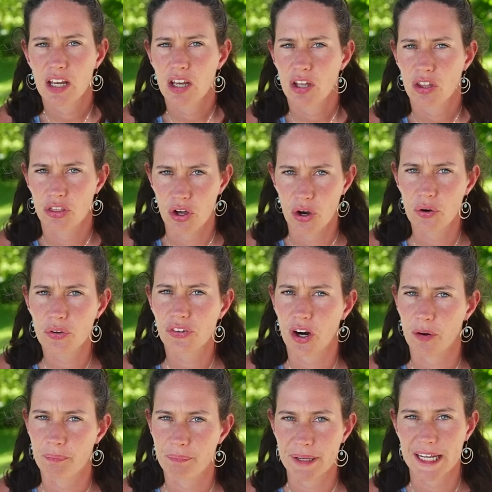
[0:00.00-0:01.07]
Those are
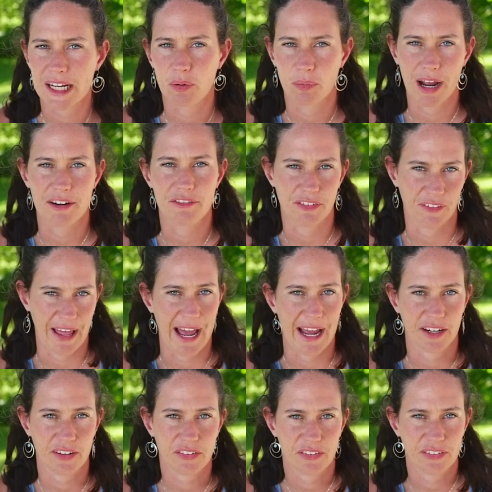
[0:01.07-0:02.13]
big red
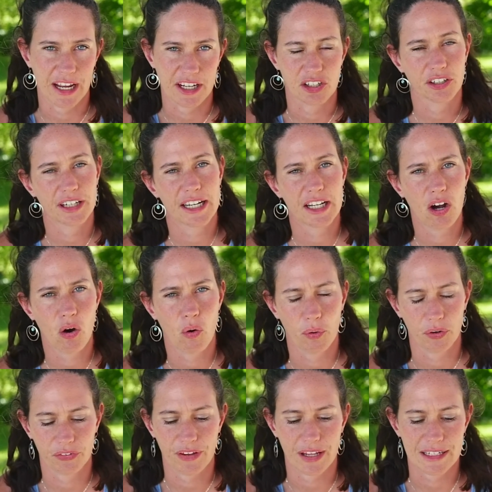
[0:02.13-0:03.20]
flags that you're getting a
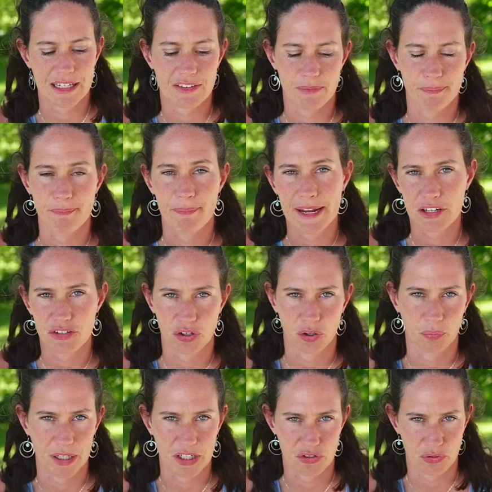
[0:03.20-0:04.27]
horse that needs major
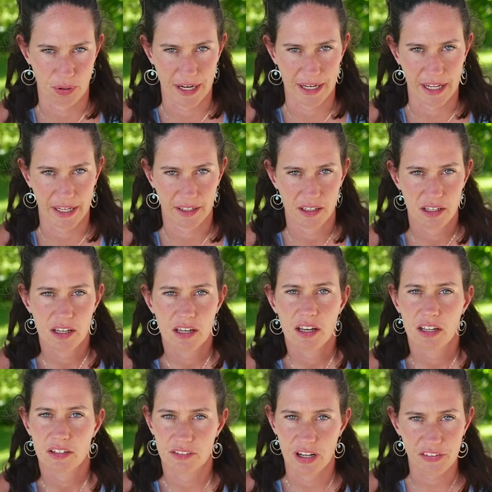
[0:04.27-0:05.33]
retraining.
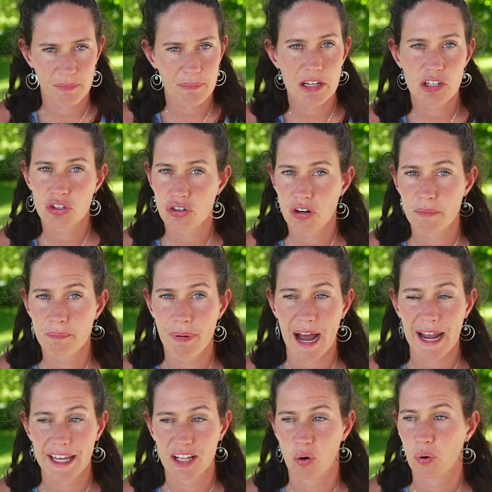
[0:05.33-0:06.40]
Doesn't mean you shouldn't buy
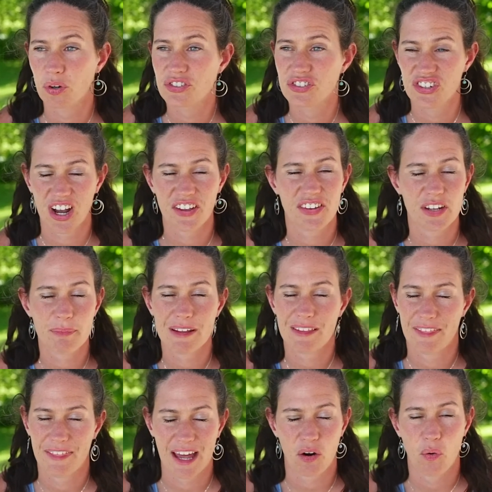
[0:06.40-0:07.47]
it, or doesn't mean that
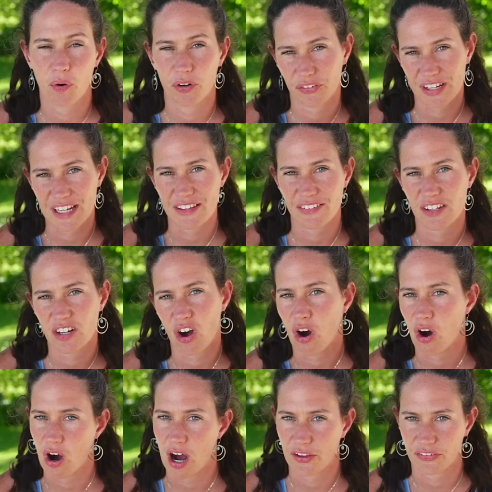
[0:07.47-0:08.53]
that horse isn't
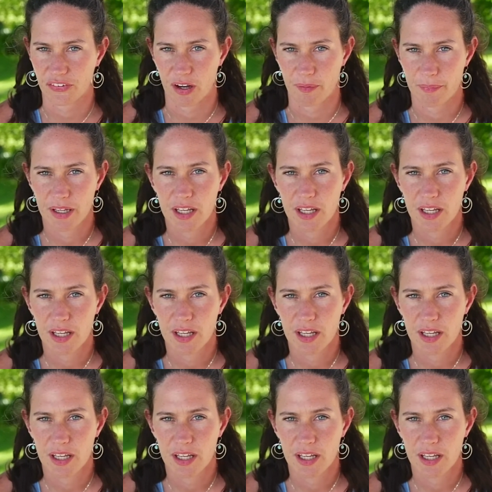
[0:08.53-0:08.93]
awesome.